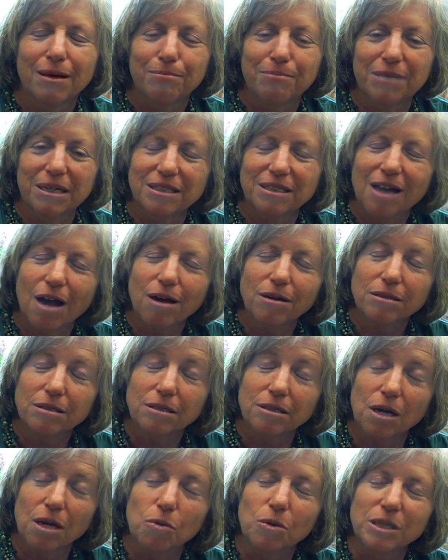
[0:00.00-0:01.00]
But it's hard to
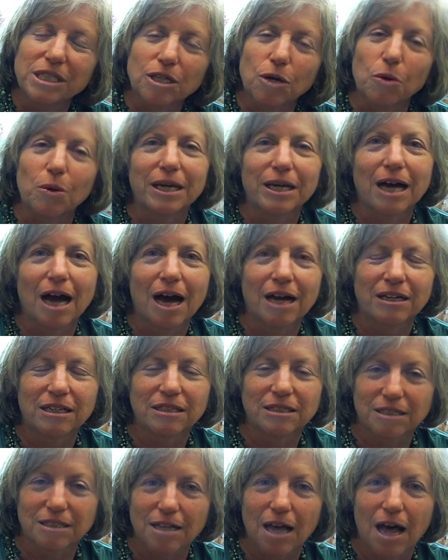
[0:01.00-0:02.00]
know what's going on
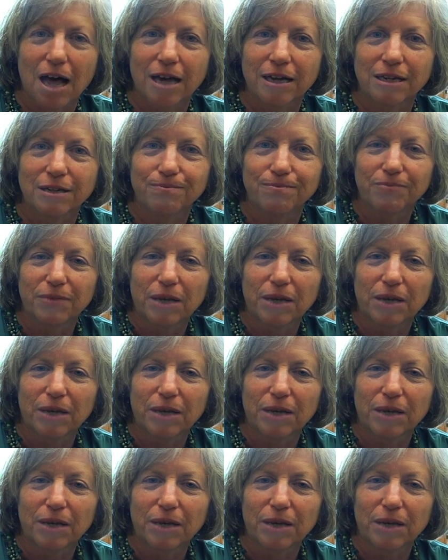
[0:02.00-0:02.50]
inside.